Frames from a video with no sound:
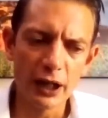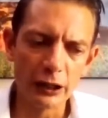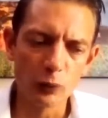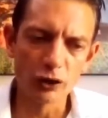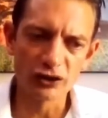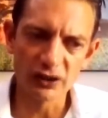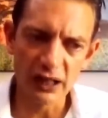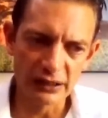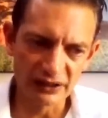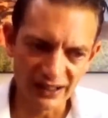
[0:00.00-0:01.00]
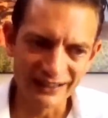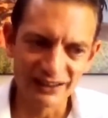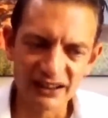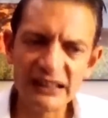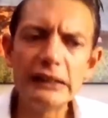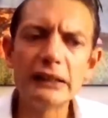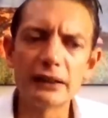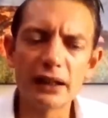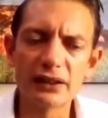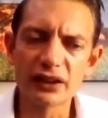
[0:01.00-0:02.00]
it's
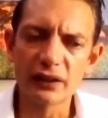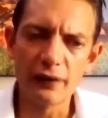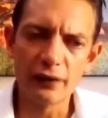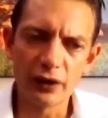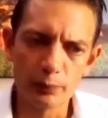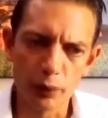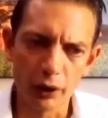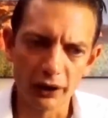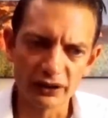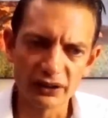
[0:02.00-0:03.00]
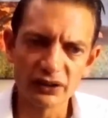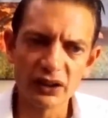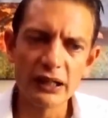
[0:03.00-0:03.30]
needed in South African politics